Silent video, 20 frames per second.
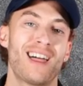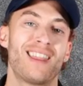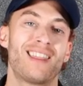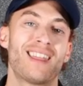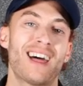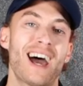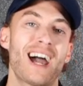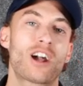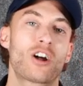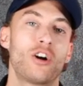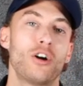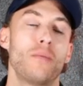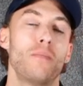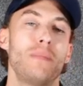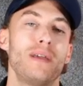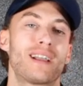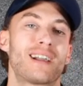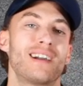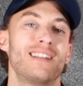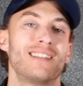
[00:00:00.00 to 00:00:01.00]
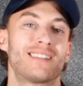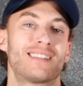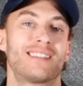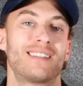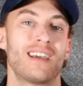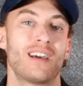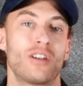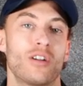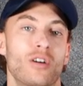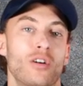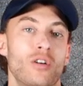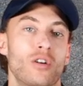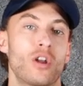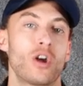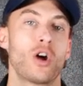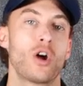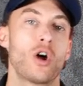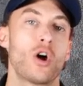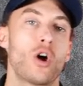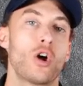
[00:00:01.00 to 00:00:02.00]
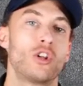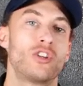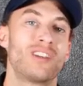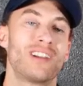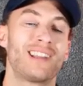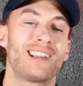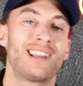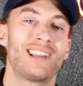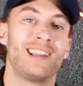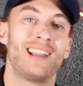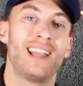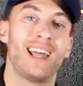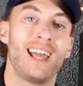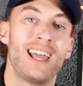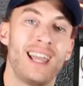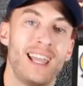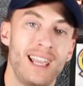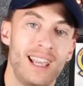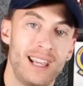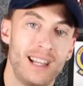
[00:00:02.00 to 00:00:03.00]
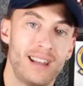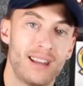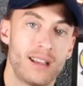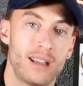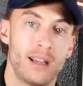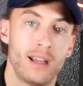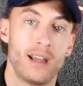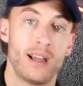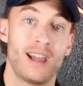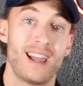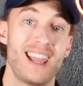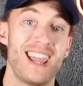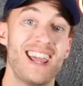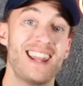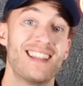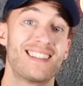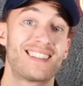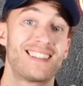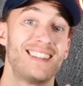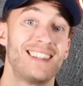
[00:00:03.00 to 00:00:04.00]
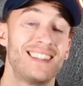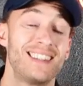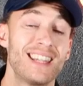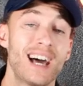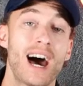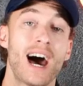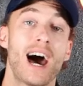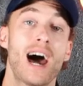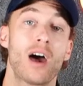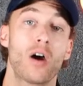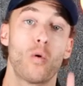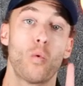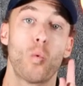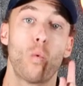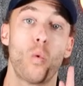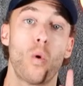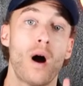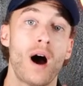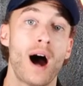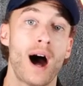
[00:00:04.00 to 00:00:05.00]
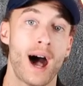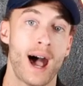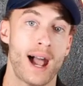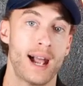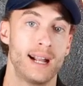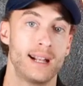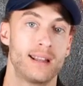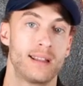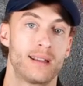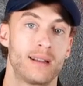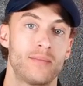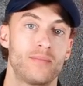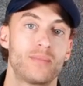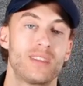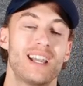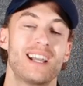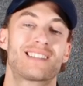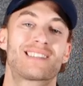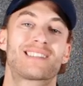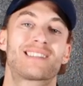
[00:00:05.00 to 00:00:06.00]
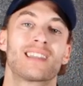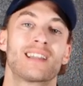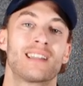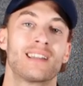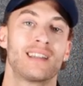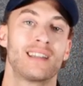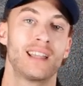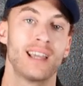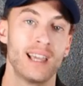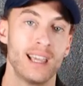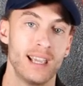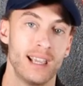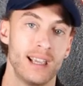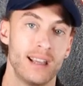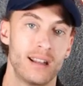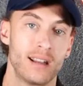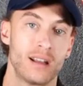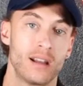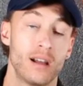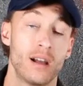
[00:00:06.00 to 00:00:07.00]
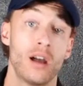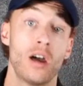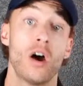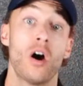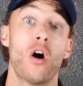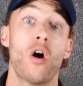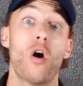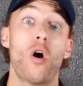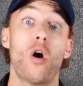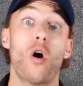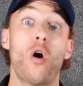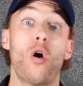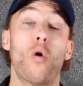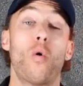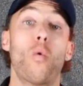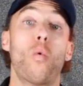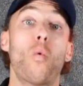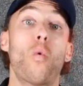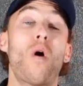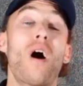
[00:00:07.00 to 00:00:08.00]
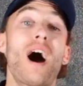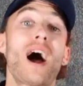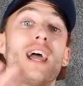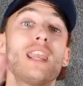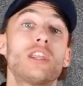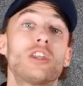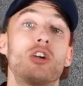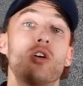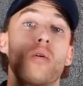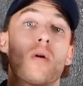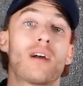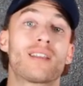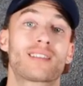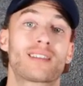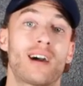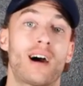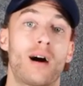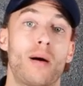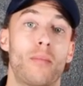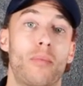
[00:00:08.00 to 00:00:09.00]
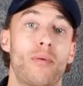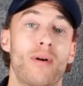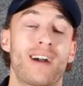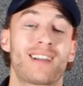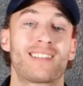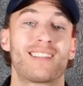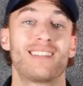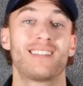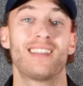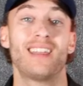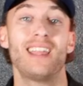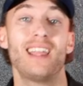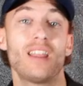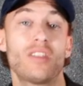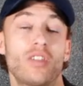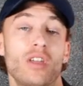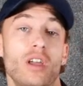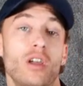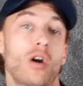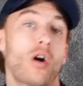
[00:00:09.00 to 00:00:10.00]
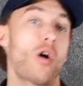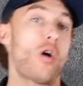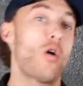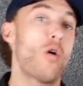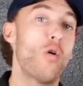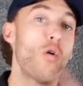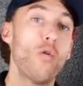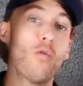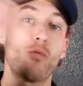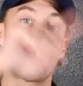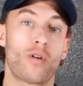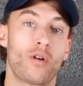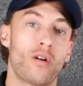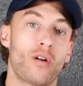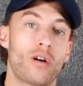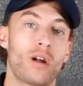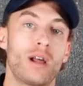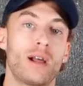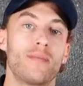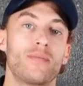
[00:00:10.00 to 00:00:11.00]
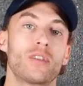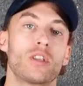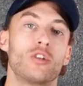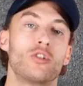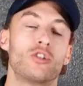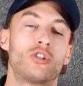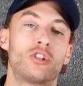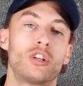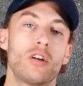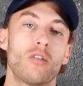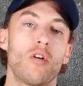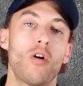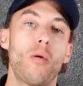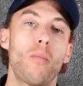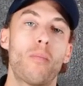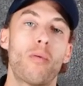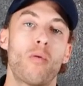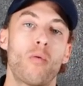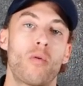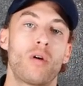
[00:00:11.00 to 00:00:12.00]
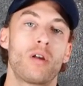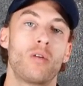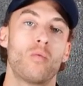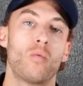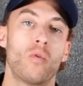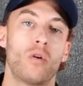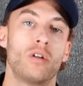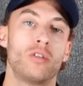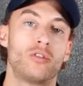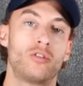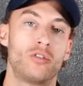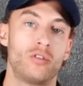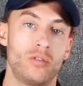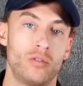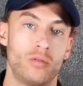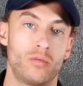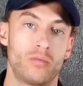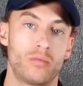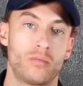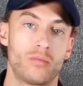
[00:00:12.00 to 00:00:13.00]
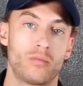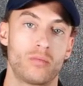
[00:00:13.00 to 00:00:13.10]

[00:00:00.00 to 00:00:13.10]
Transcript: that could be considered delayed. It is not wide, it's delayed. A wide QRS complex is anything over 0.12.